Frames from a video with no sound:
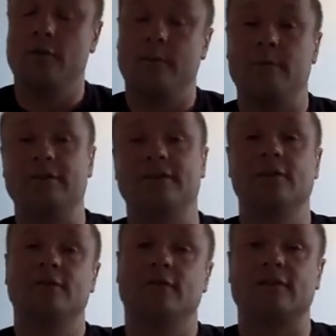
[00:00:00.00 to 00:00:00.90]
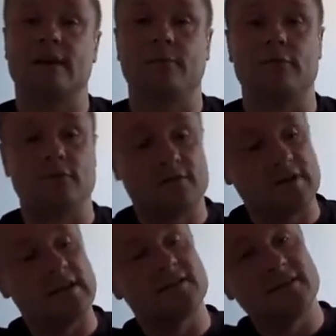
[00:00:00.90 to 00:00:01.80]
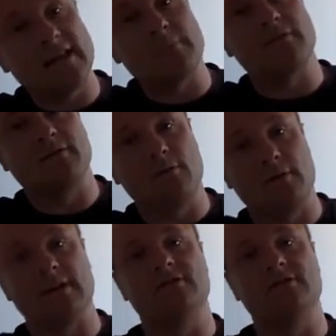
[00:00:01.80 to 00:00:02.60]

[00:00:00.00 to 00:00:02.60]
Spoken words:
the BBC News, for example, you'll see it steps forward in